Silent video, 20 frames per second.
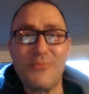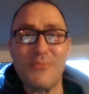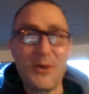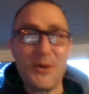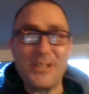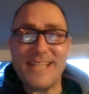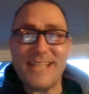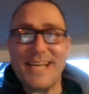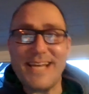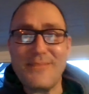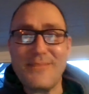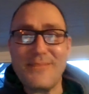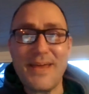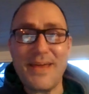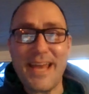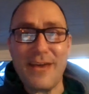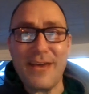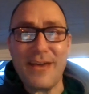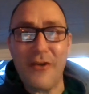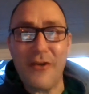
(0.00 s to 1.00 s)
more designed to be an
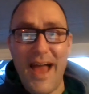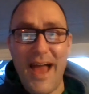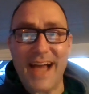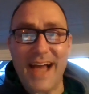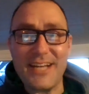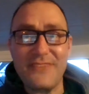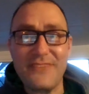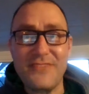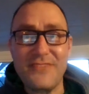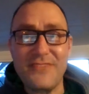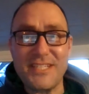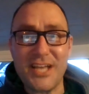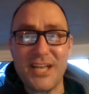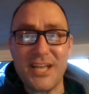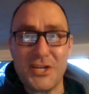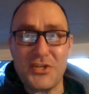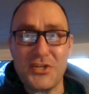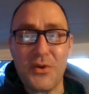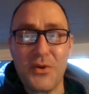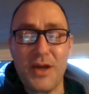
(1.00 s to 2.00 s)
interactive
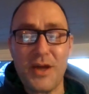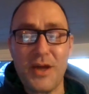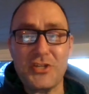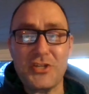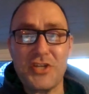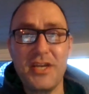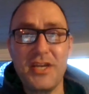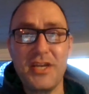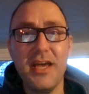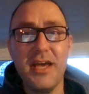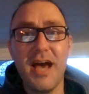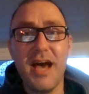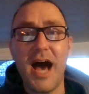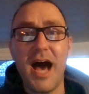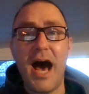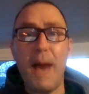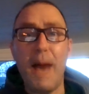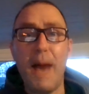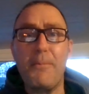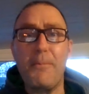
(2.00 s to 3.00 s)
discussion question,
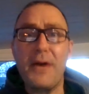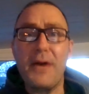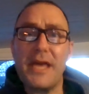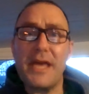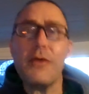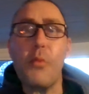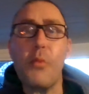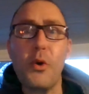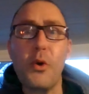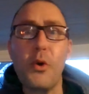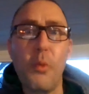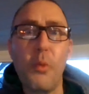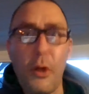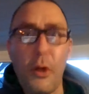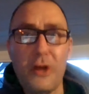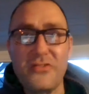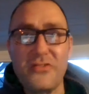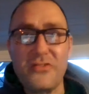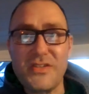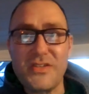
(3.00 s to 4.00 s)
but it will
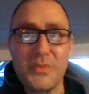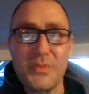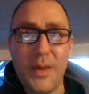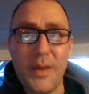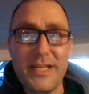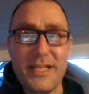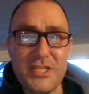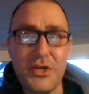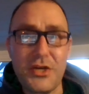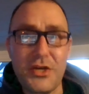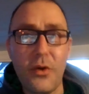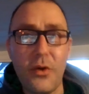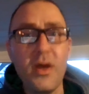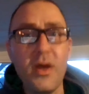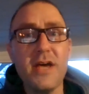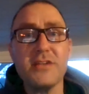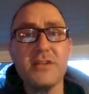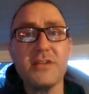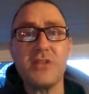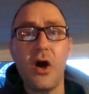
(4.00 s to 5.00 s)
work this way too.
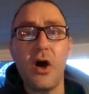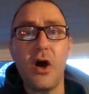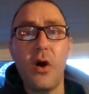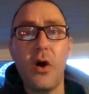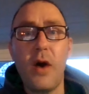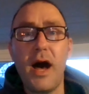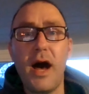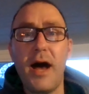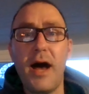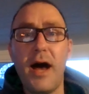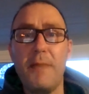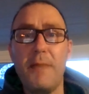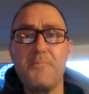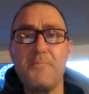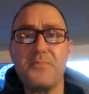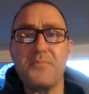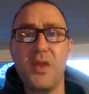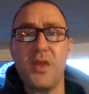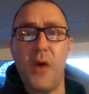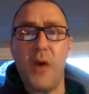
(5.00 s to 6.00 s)
So
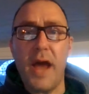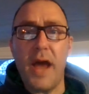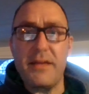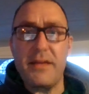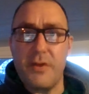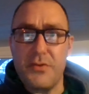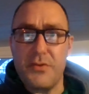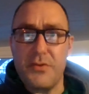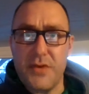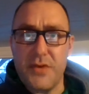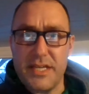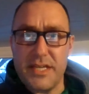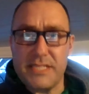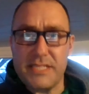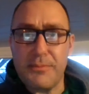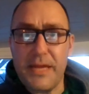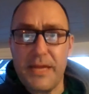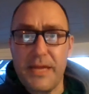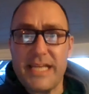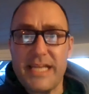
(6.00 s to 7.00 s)
I
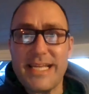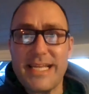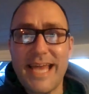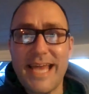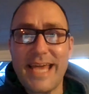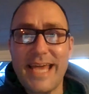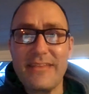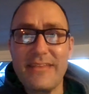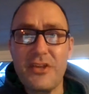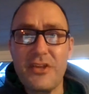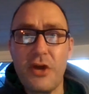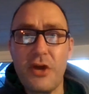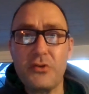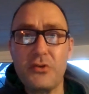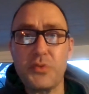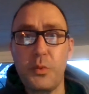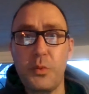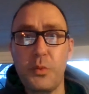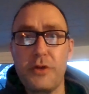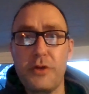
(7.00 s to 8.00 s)
explained today in the
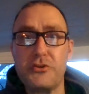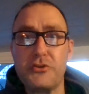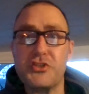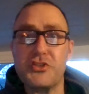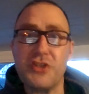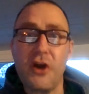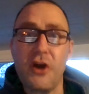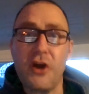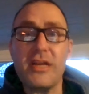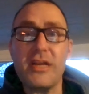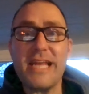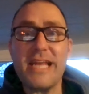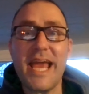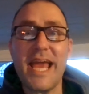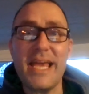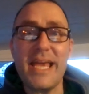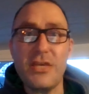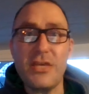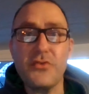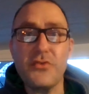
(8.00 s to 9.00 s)
notes, we're starting a
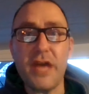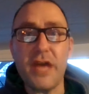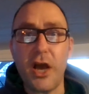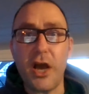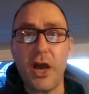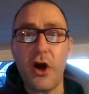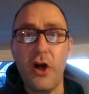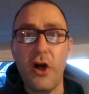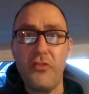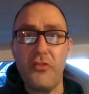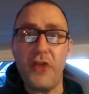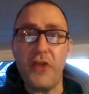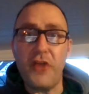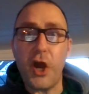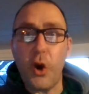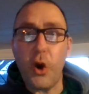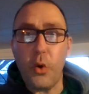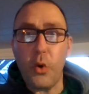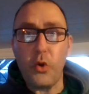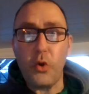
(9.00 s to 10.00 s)
unit called the
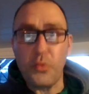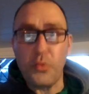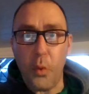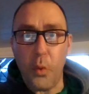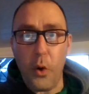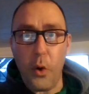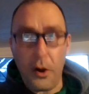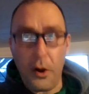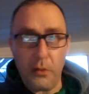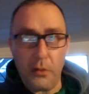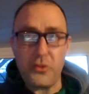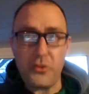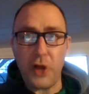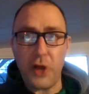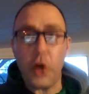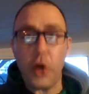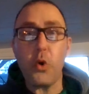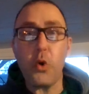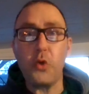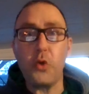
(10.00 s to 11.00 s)
Cold War, or the
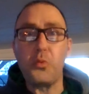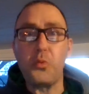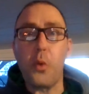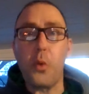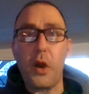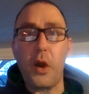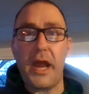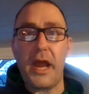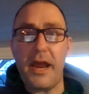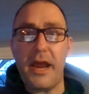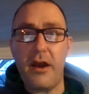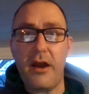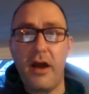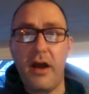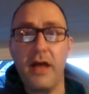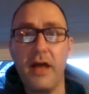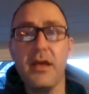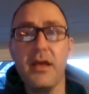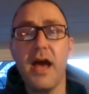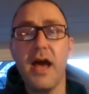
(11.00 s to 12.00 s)
Cold War era.
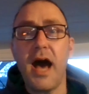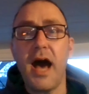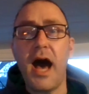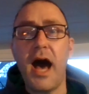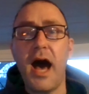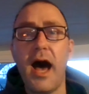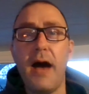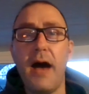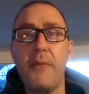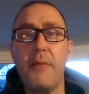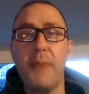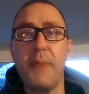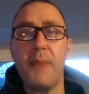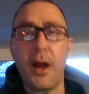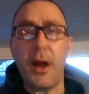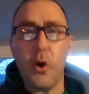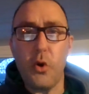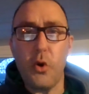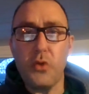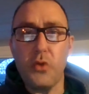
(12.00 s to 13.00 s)
But
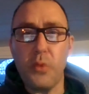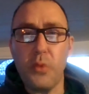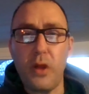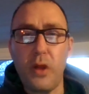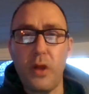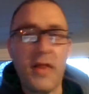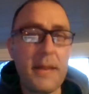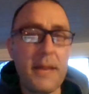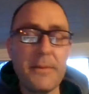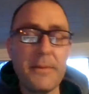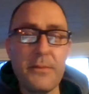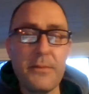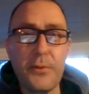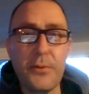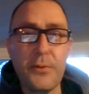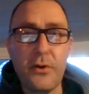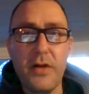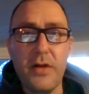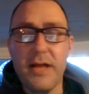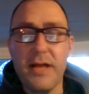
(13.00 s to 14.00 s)
Cold War, a lot
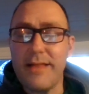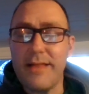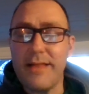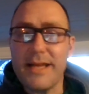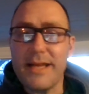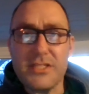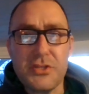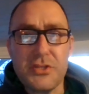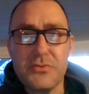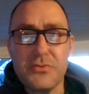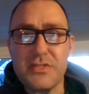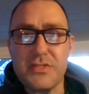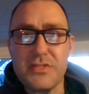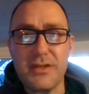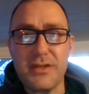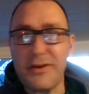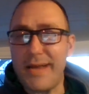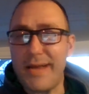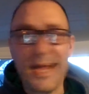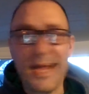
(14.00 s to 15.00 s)
of students
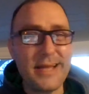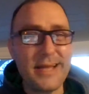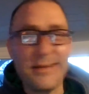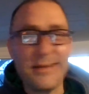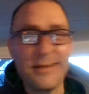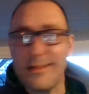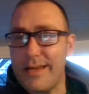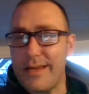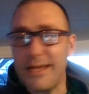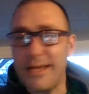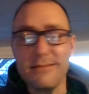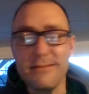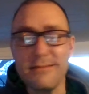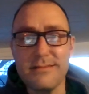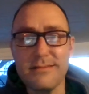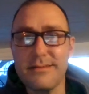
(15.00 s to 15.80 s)
are kind of like